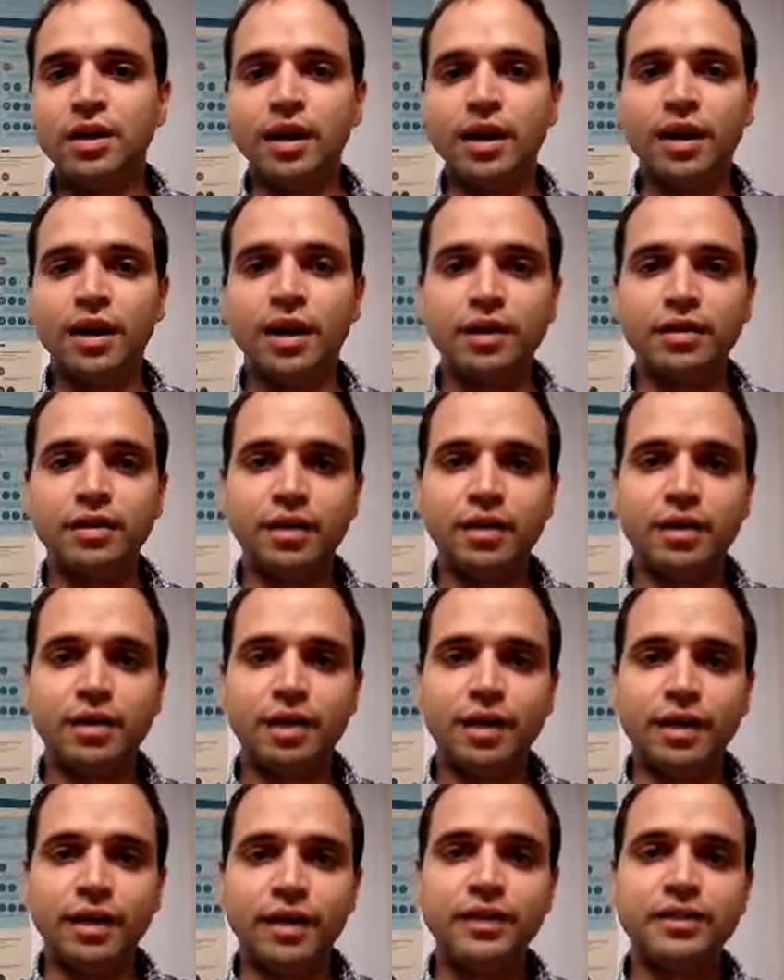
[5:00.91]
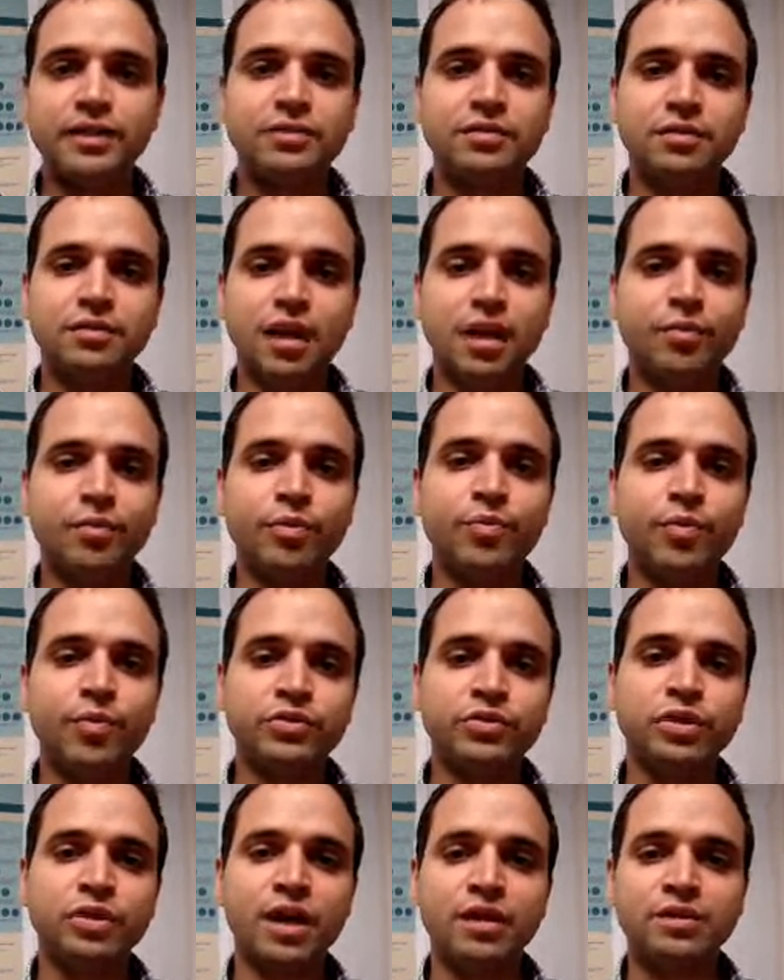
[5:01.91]
and every
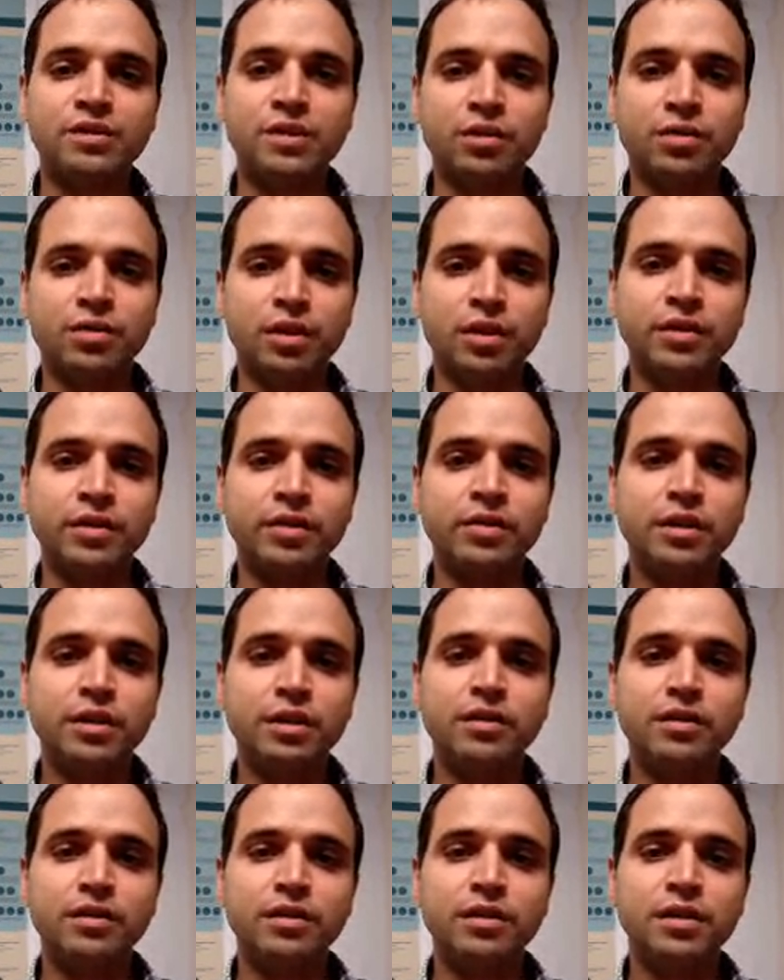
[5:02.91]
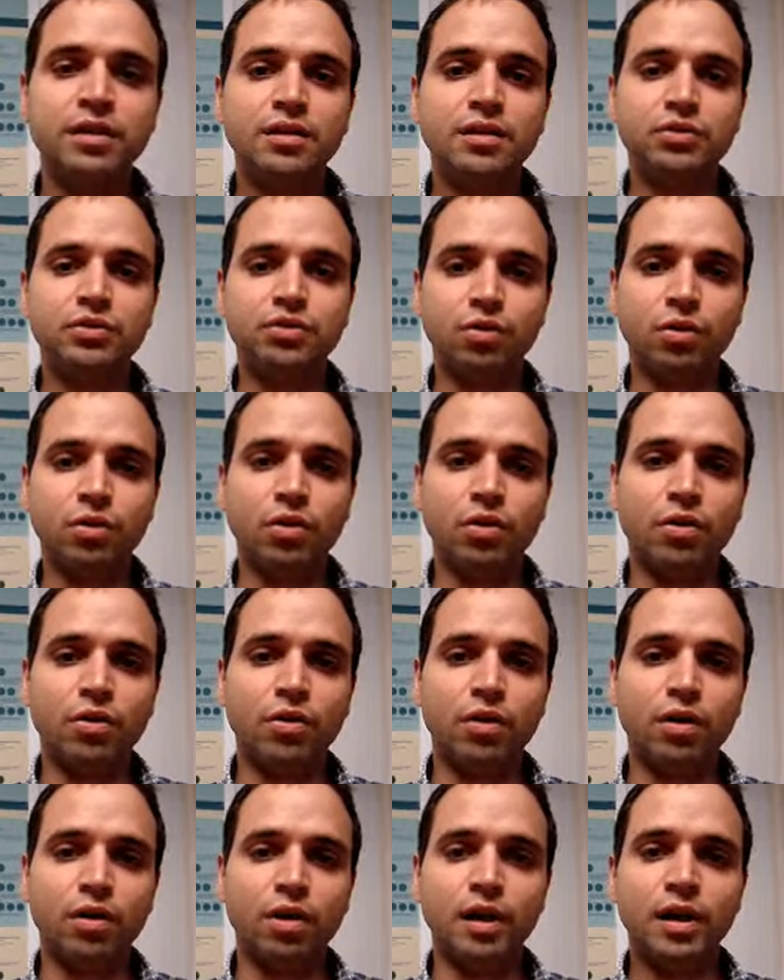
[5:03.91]
person has a criteria.
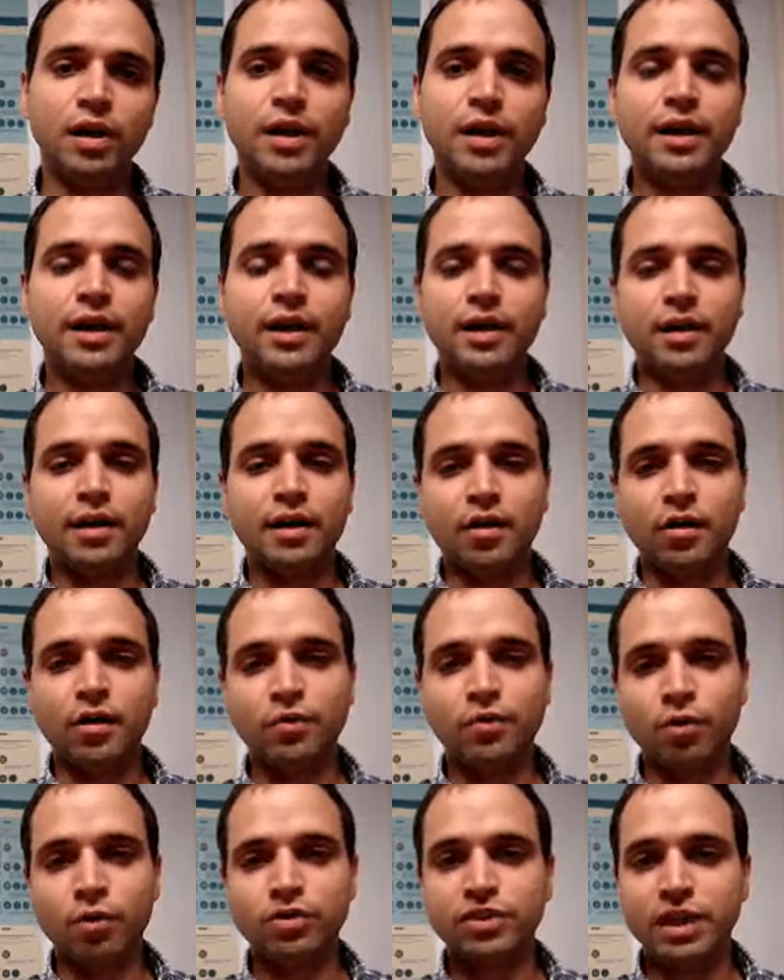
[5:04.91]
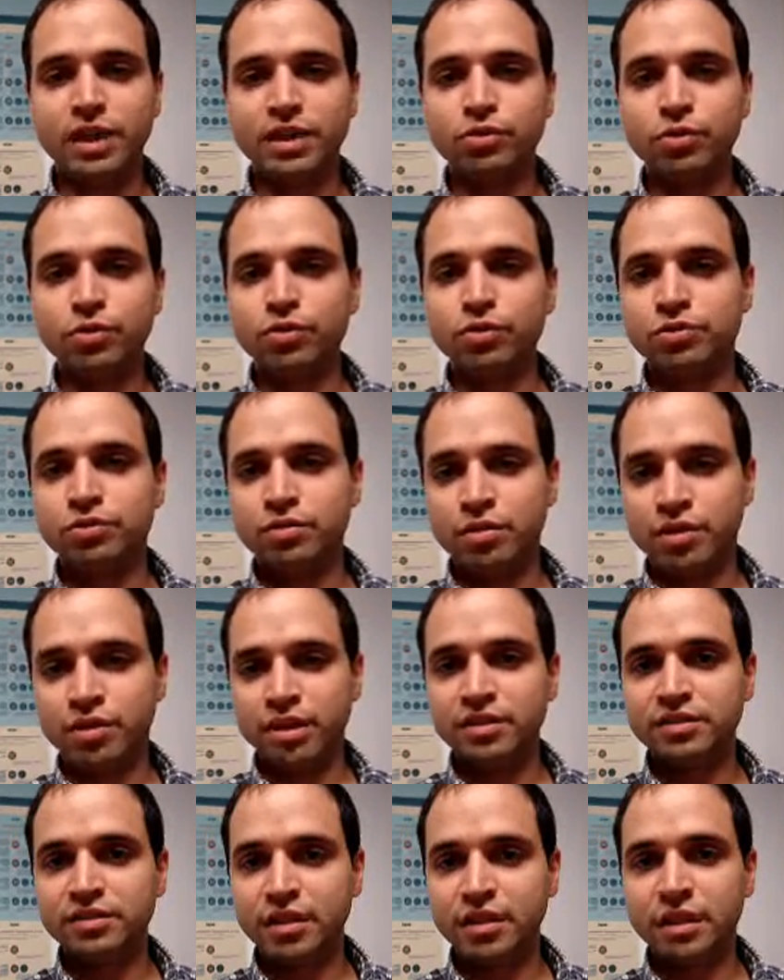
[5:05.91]
So of course I took
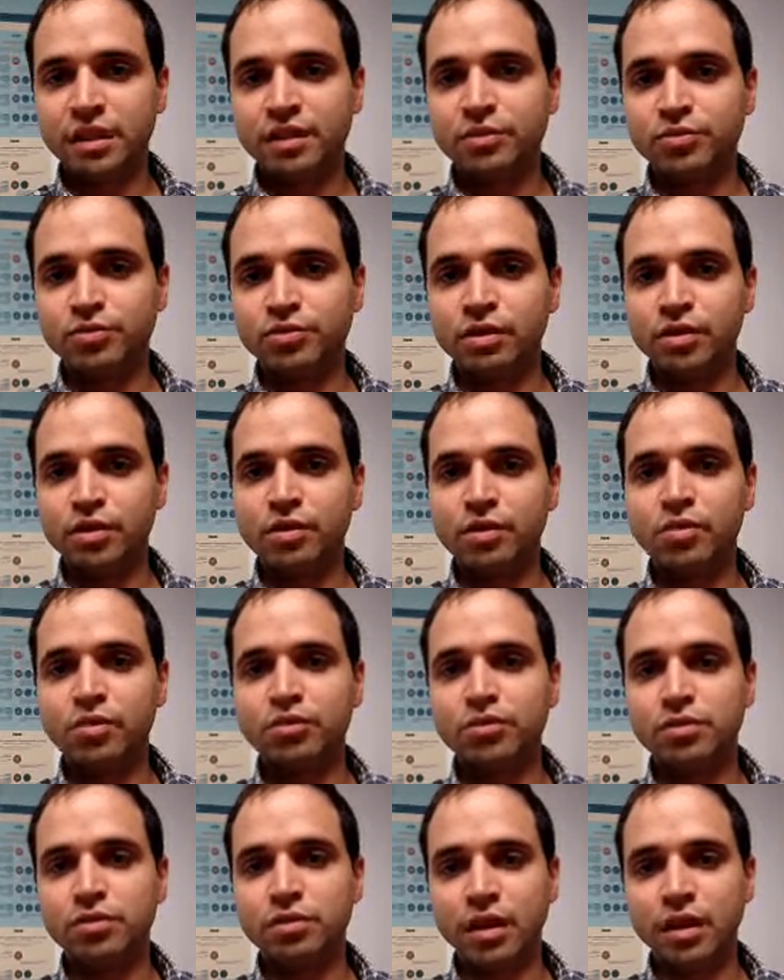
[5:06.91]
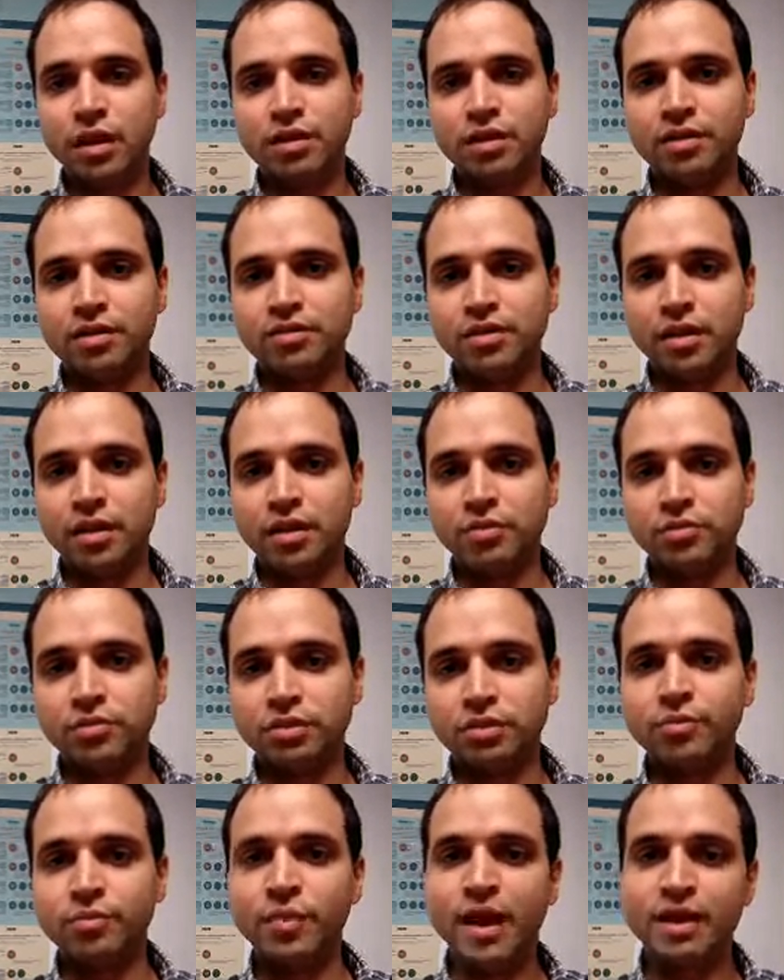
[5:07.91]
things that I consider good and things that I
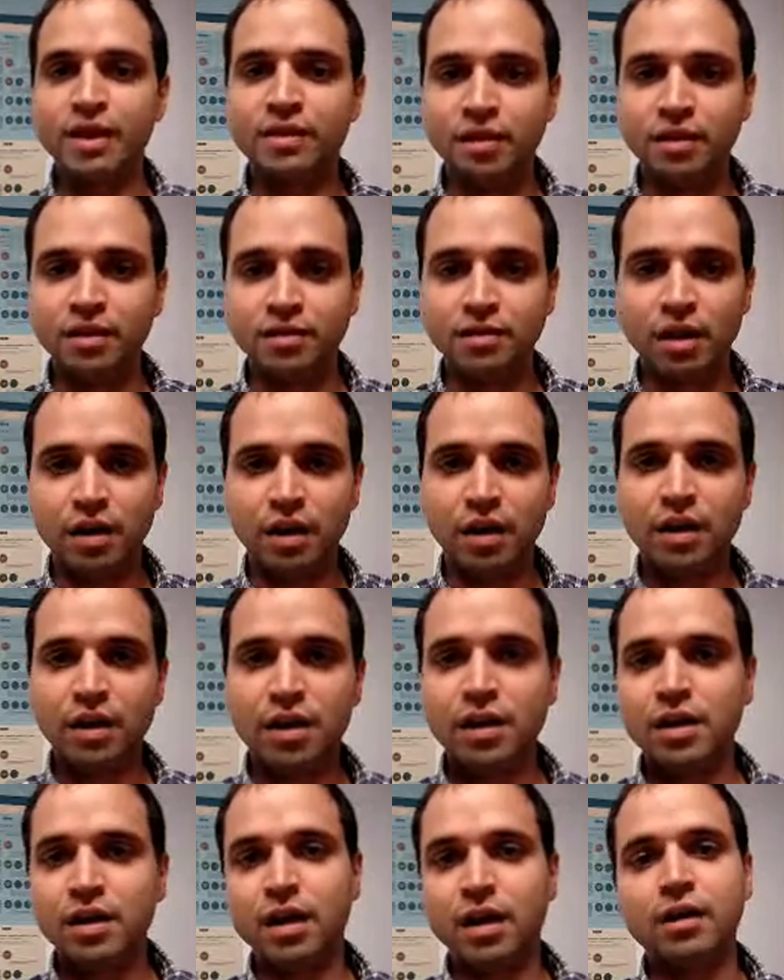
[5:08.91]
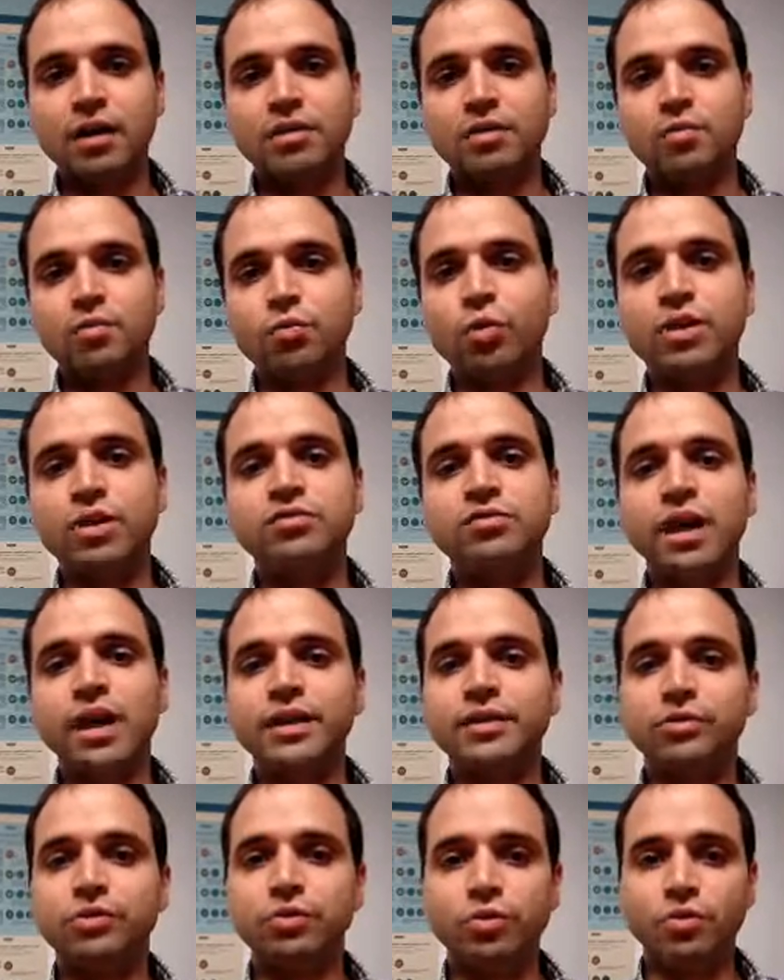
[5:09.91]
consider bad, and will
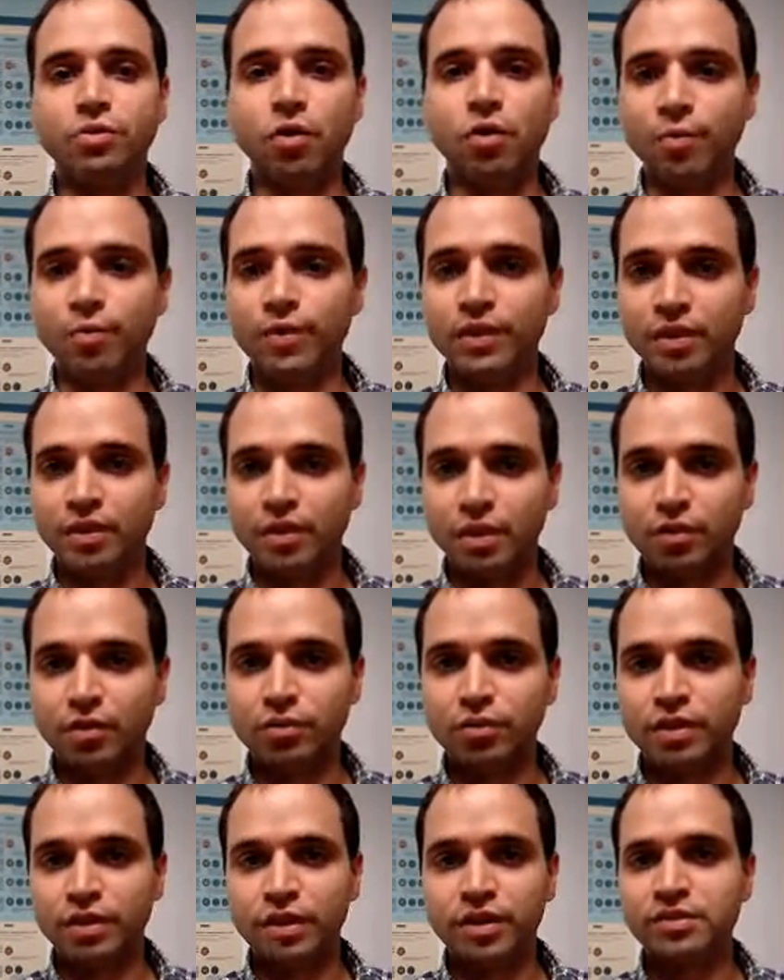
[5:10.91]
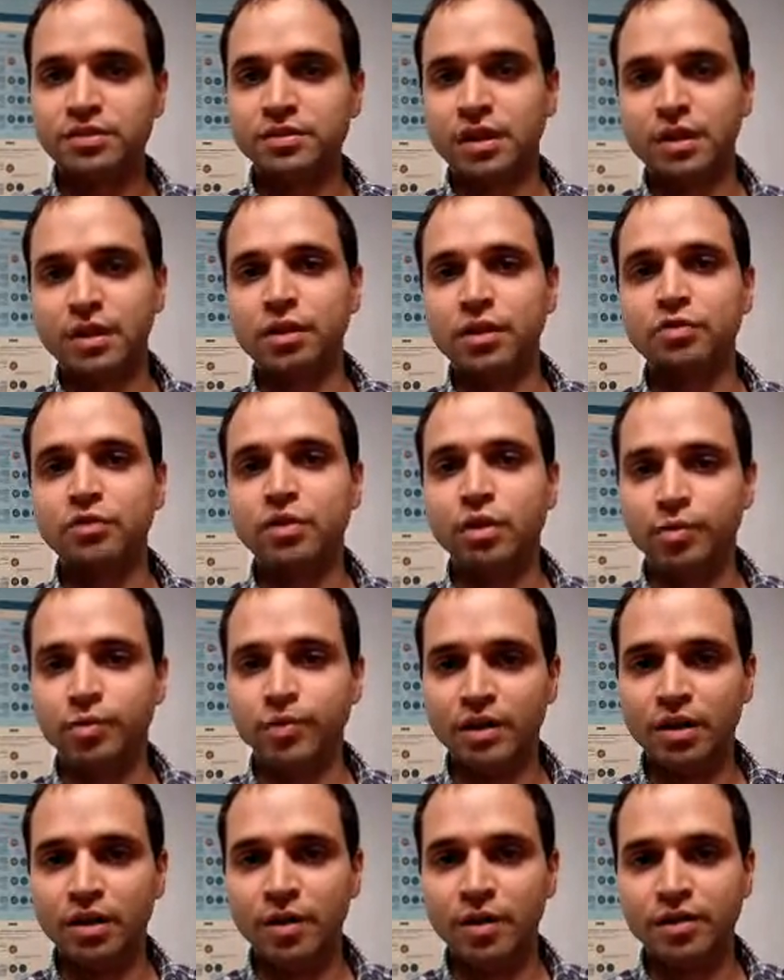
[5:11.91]
try to copy the good things and not
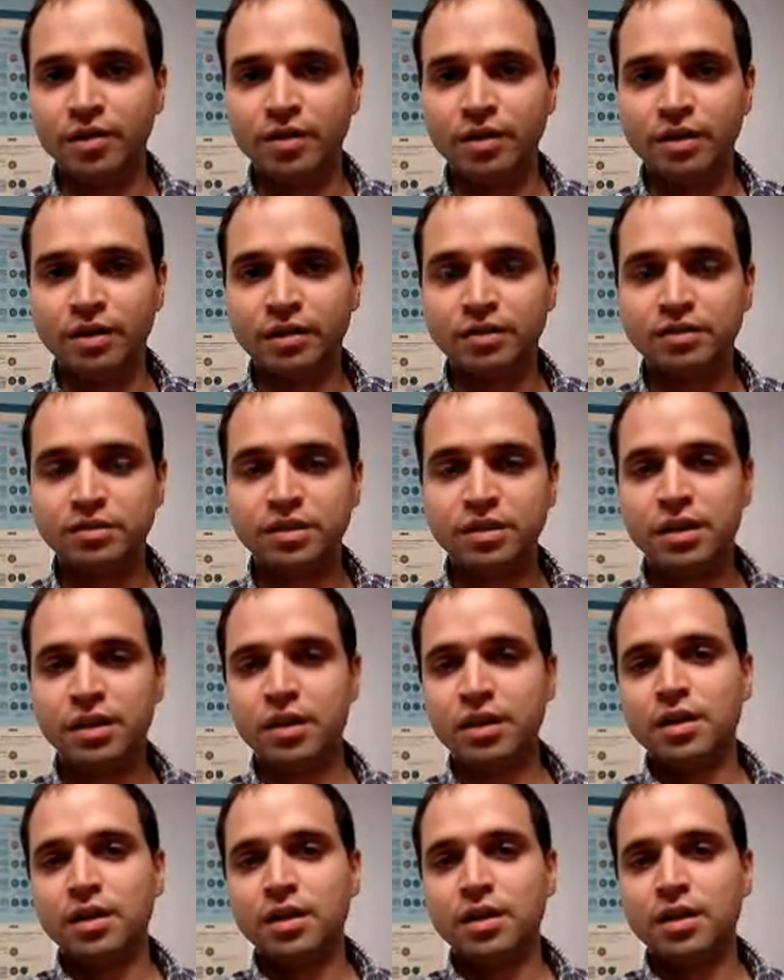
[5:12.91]
copy the bad things.